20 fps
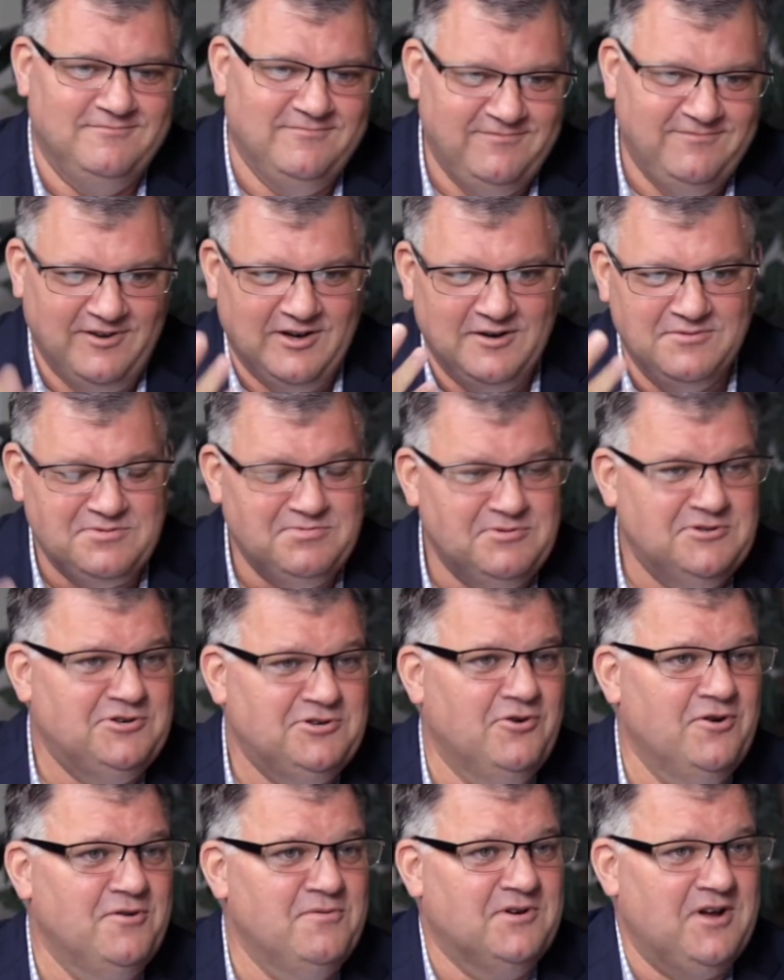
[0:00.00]
Phillips
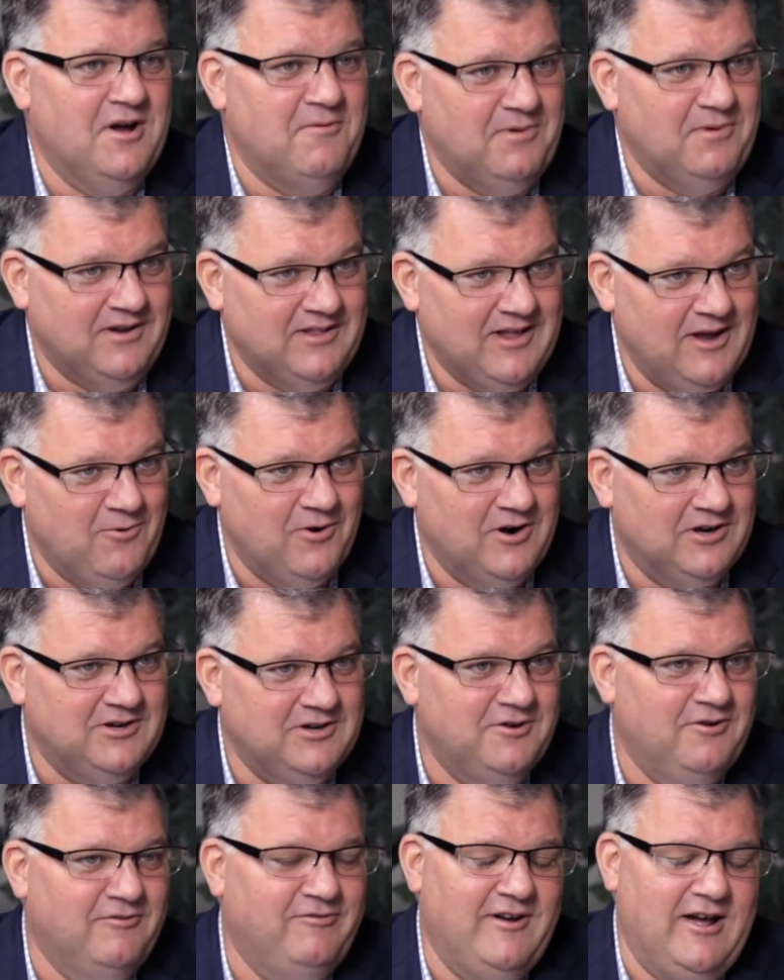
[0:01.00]
Petroleum Company. They worked
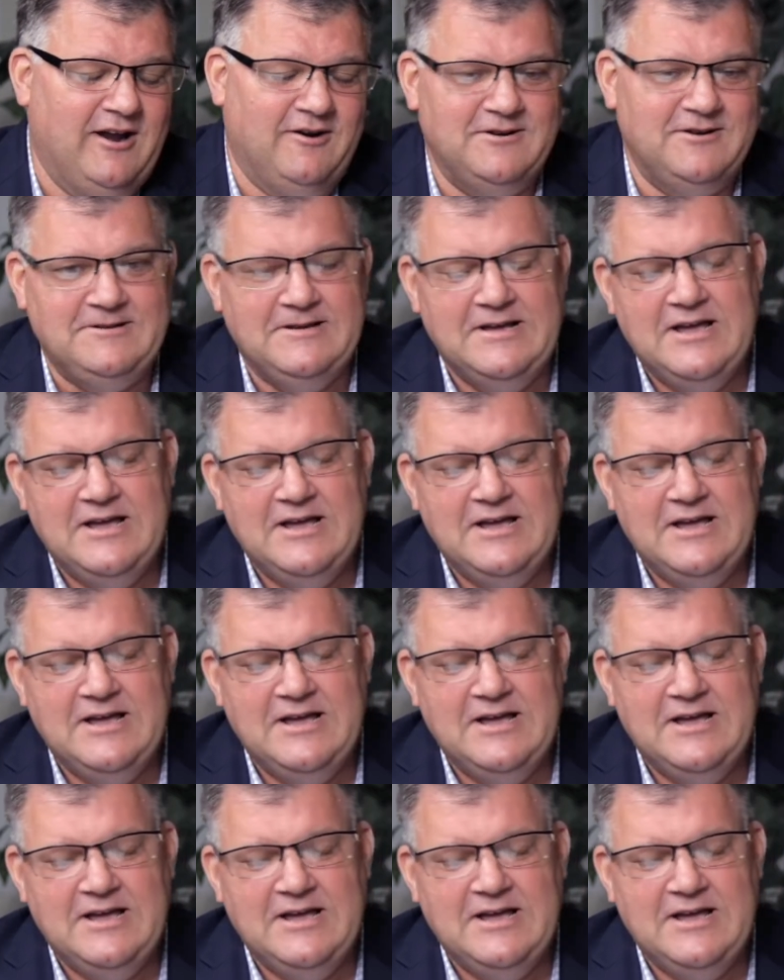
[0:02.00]
at a refinery.